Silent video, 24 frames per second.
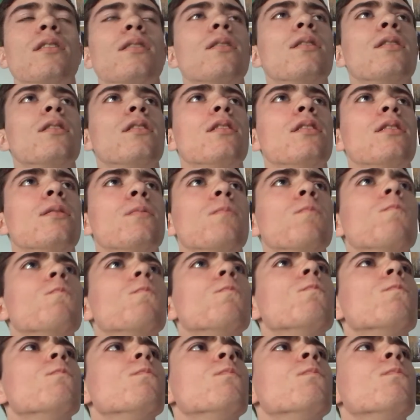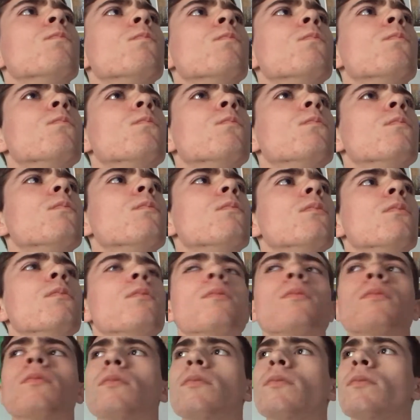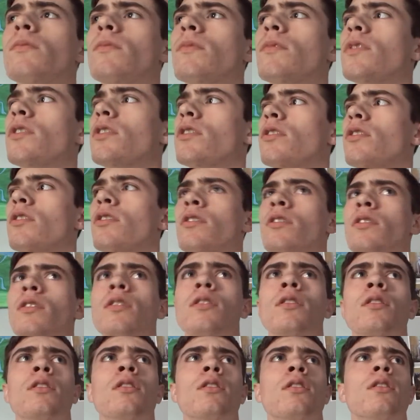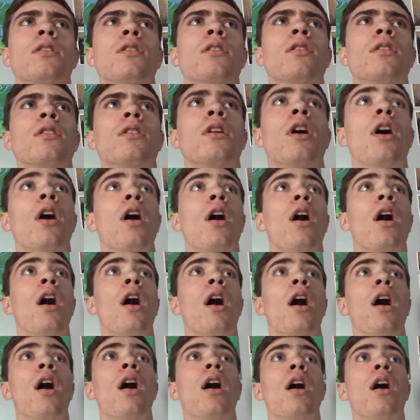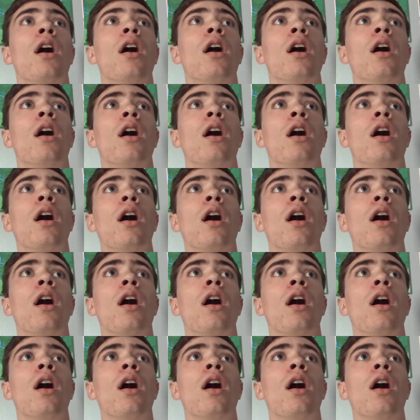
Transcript: What's that? What's that smell? Oh god, look at the